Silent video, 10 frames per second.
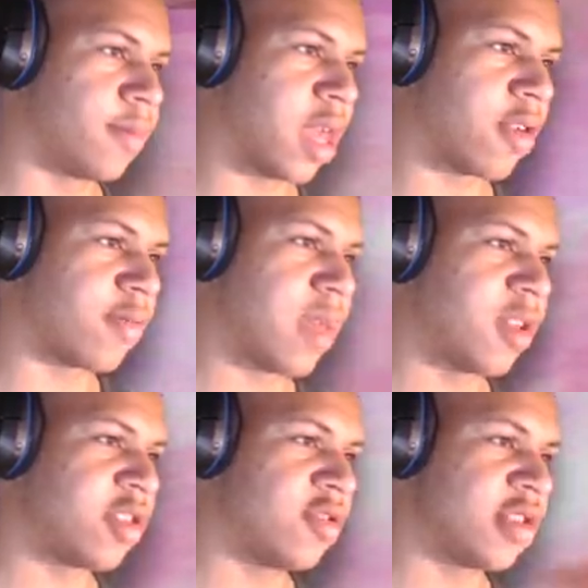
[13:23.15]
beggars may be
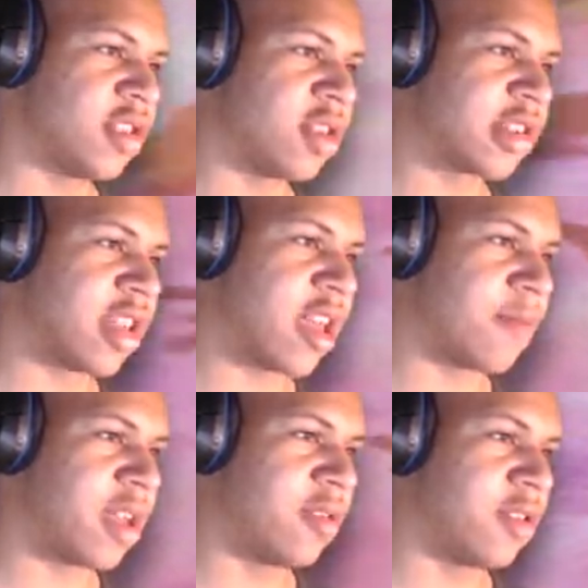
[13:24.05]
choosers. You're gonna snap.
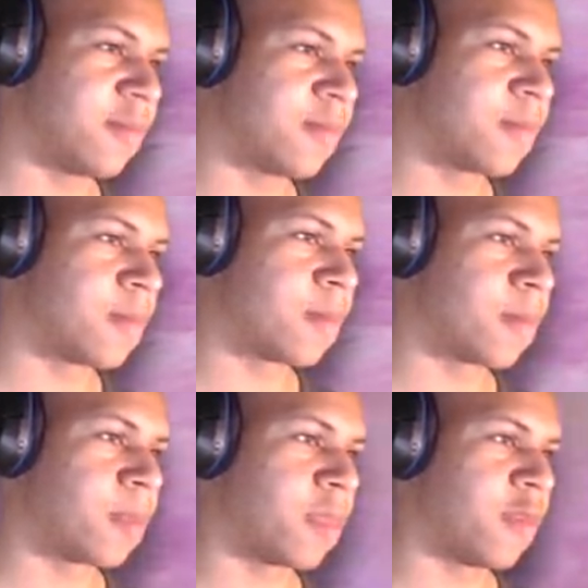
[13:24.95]
I knew it.
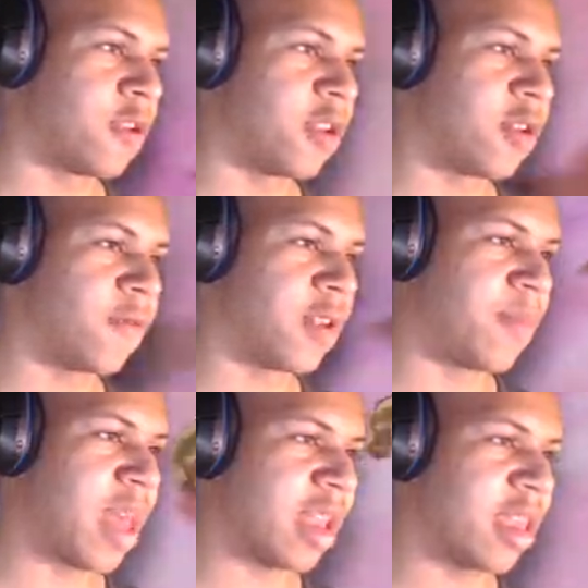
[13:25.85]
I'm gonna go for the
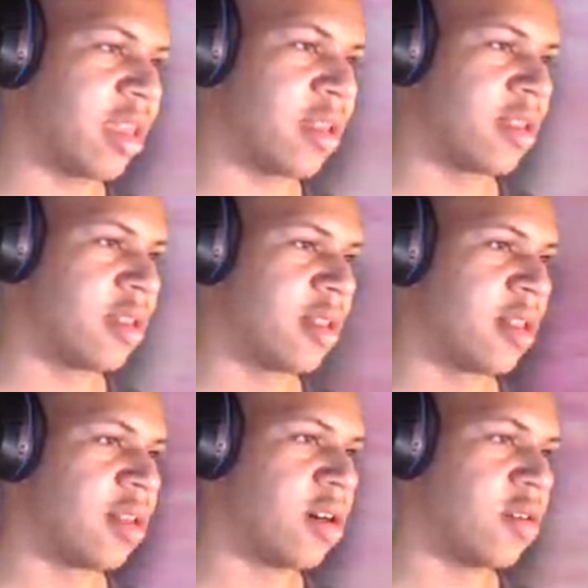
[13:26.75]
back hit.
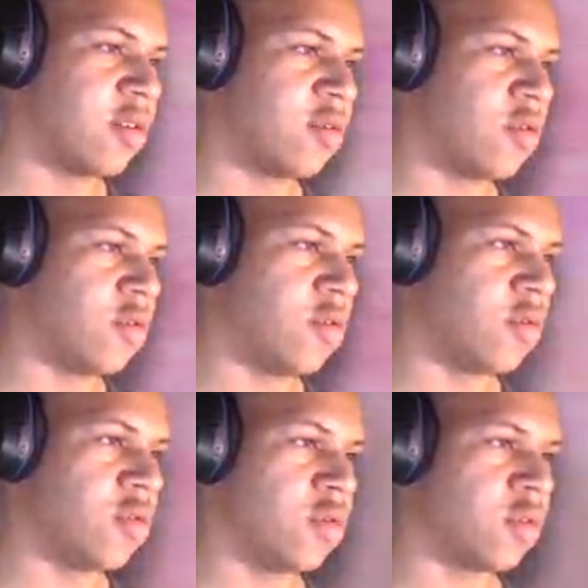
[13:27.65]
Oh, oh, oh,
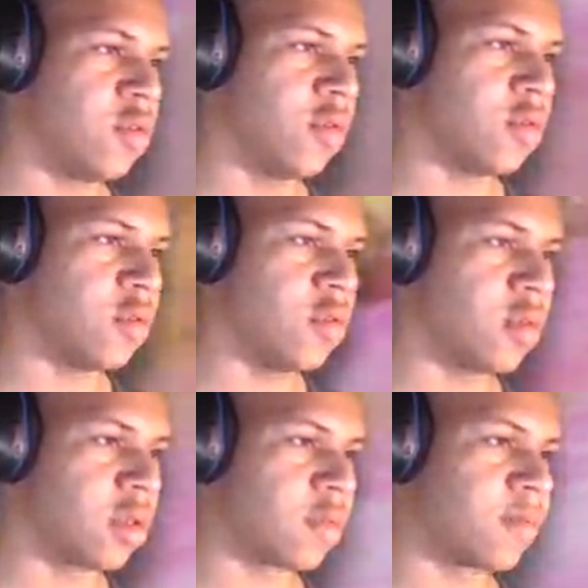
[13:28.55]
oh, oh, oh, oh.
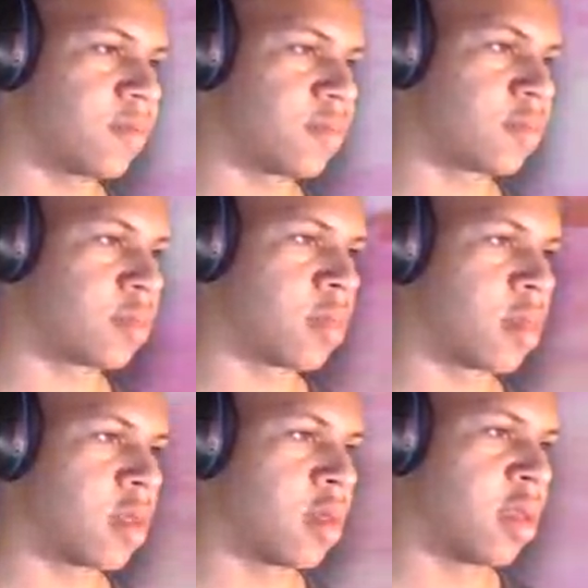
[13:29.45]

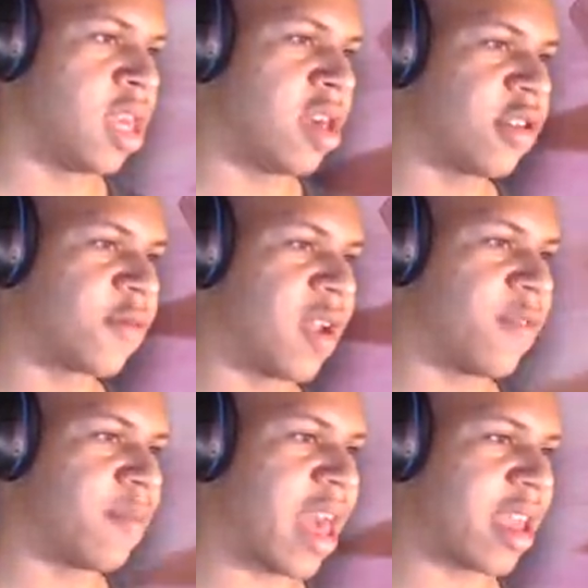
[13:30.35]
He goes for
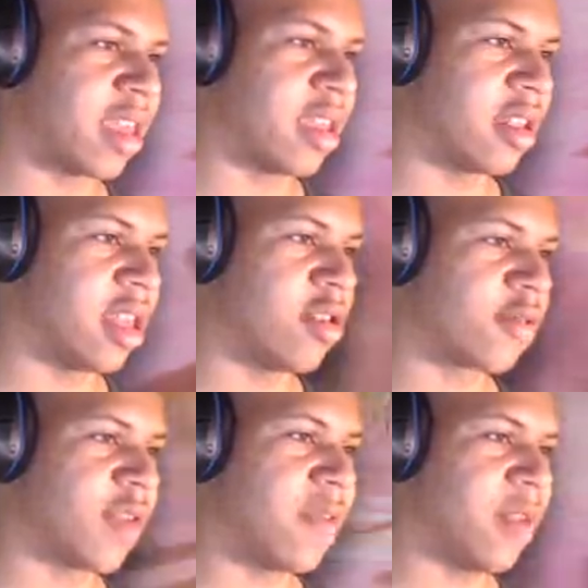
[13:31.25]
every back hit. He goes
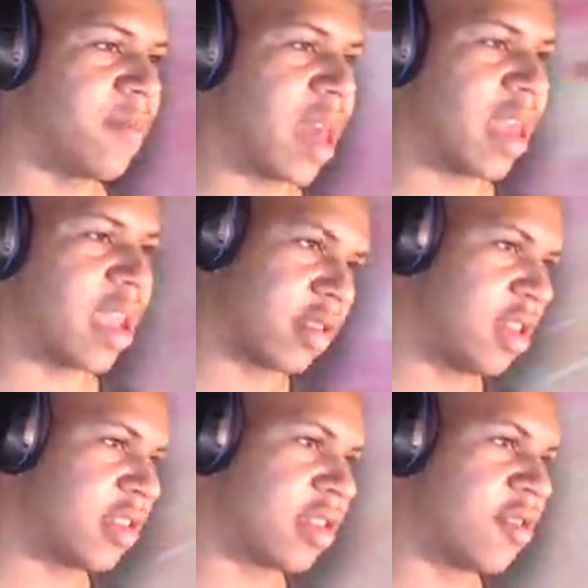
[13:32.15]
for every back hit, and
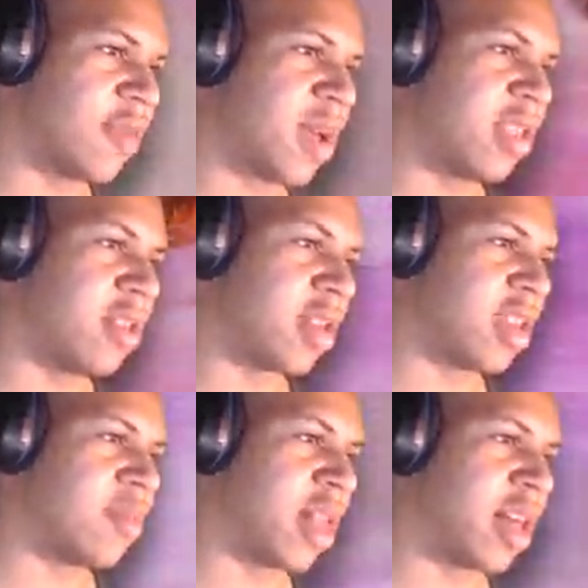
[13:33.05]
he's so dependent on Ki
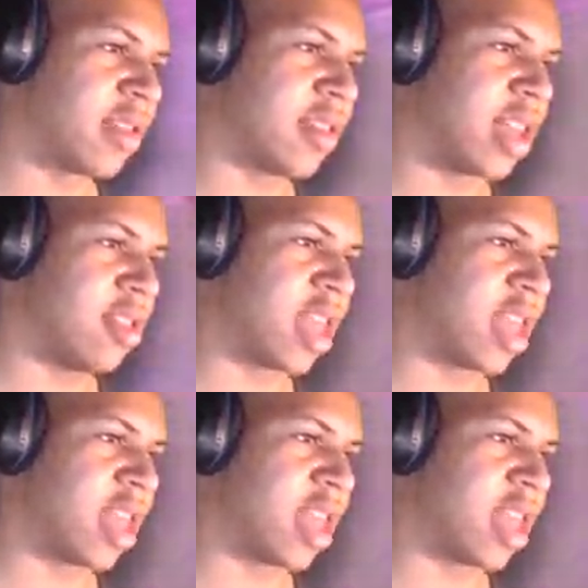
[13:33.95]
Blast. Like, look